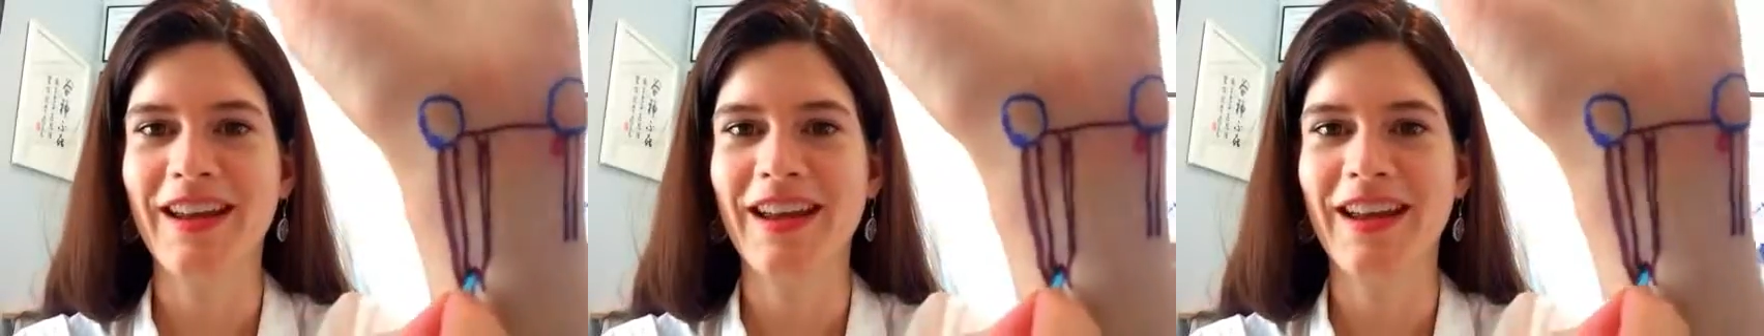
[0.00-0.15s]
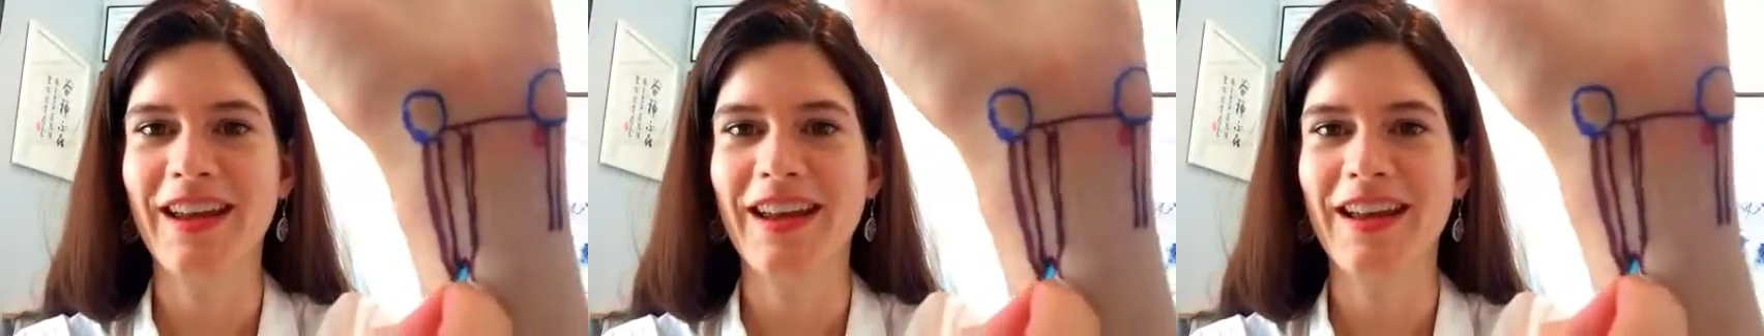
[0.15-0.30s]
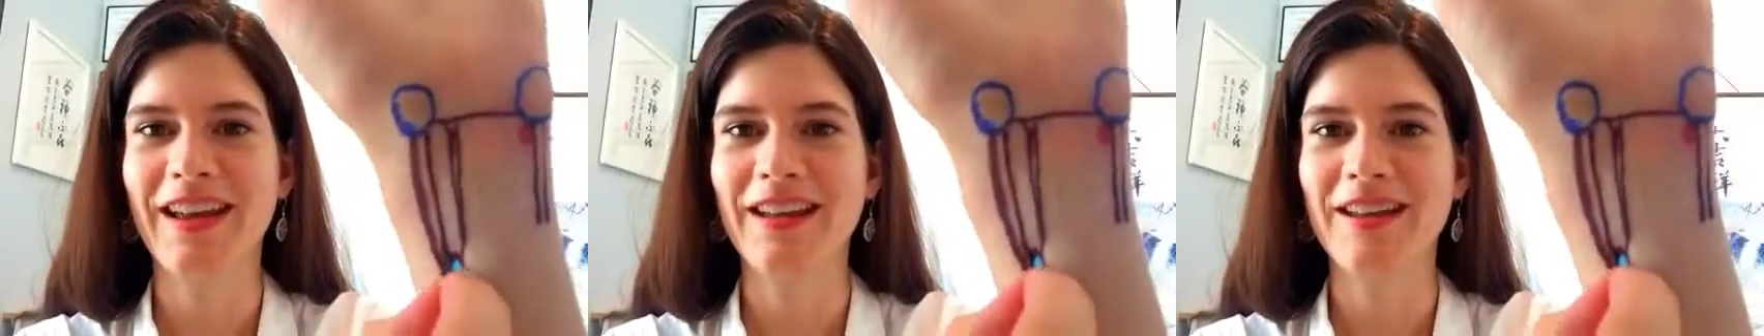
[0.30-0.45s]

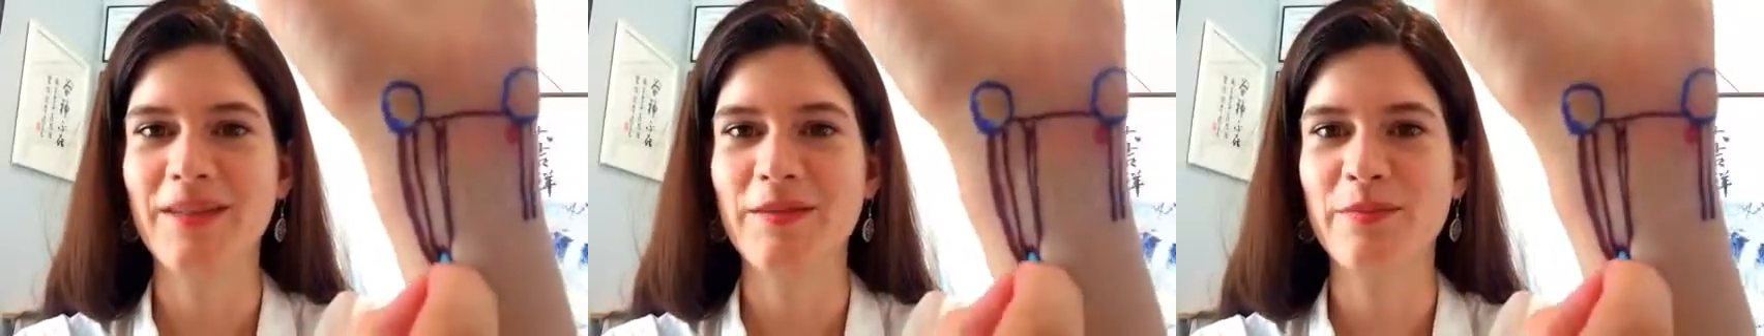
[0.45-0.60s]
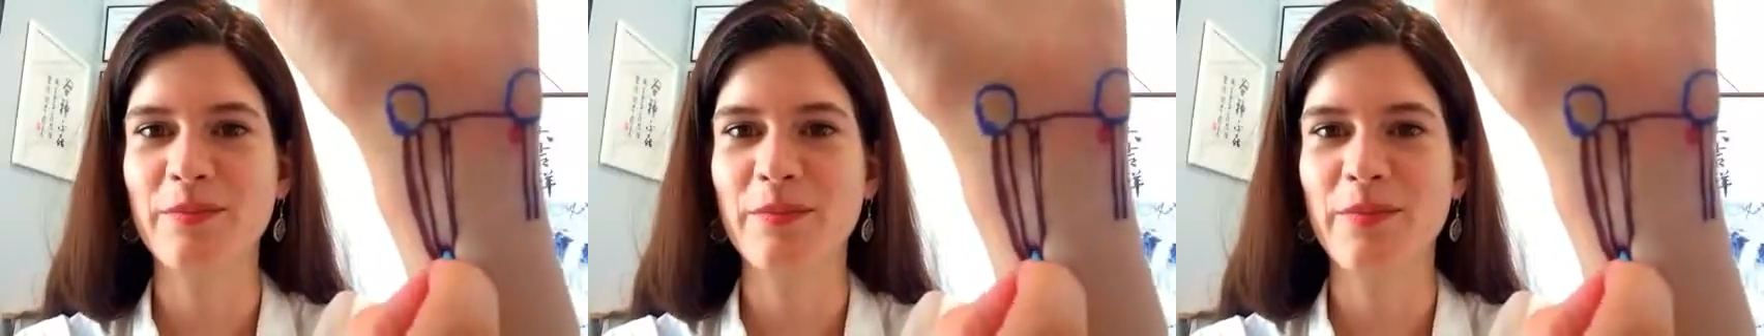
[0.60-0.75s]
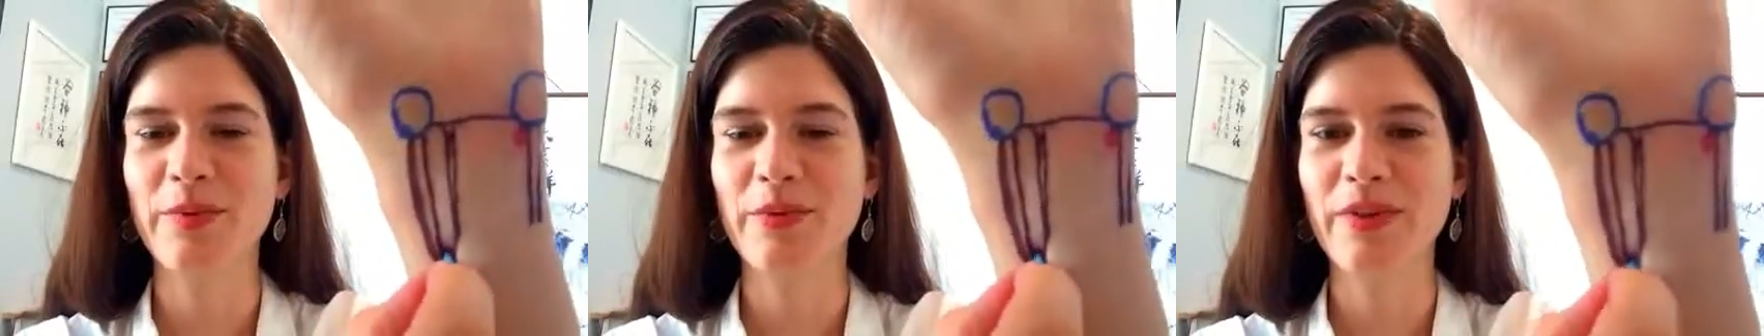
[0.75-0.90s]
and
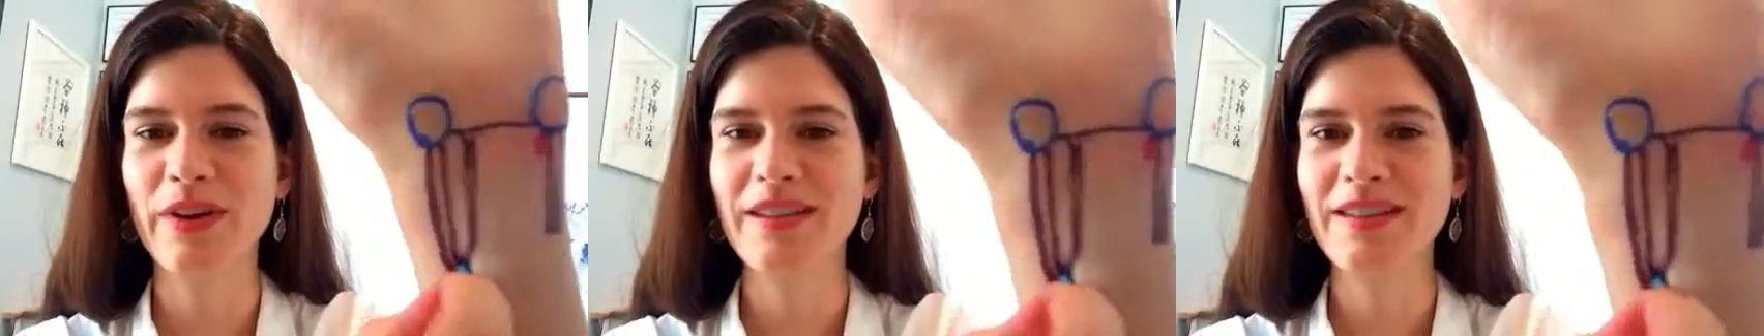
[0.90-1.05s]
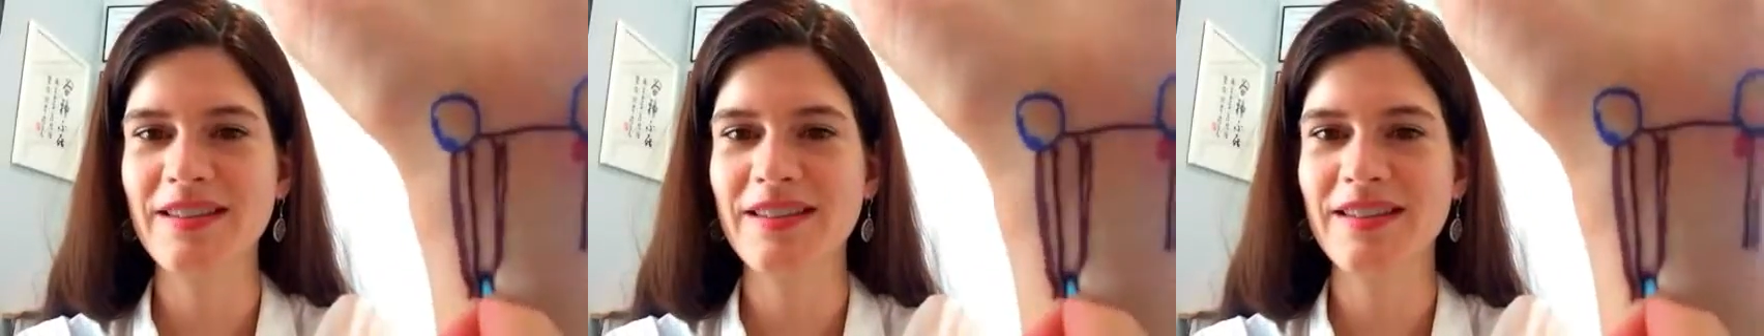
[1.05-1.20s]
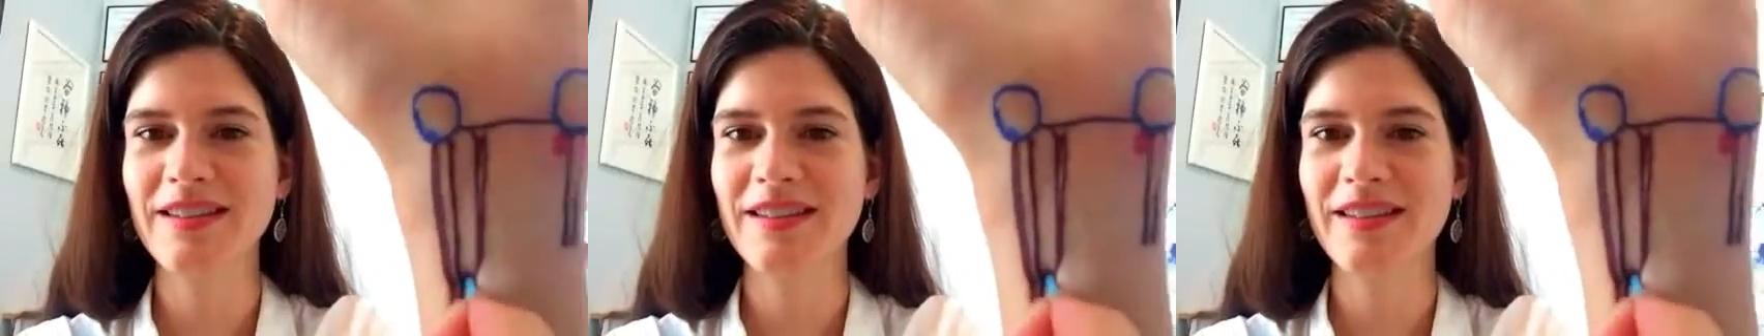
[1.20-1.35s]

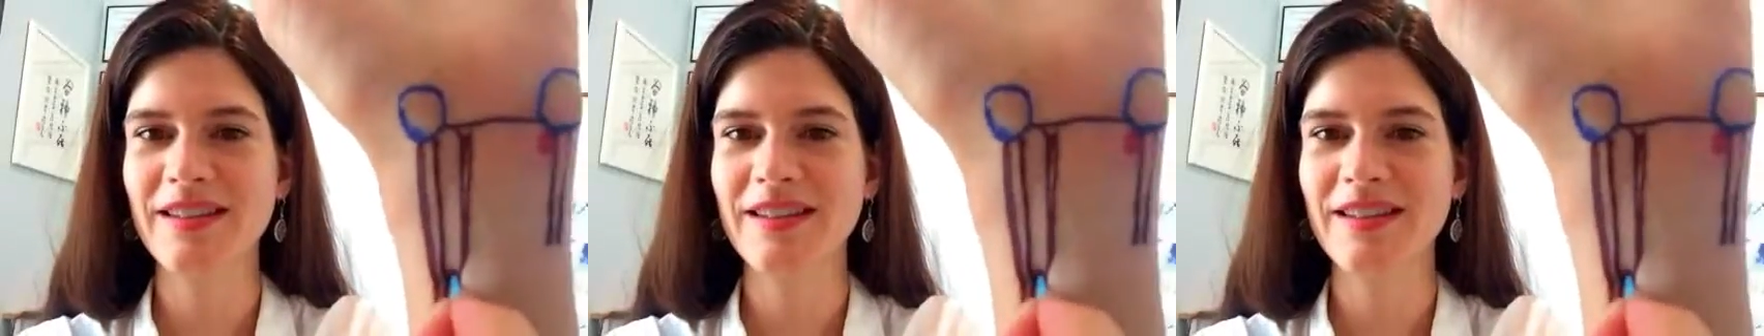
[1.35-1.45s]
press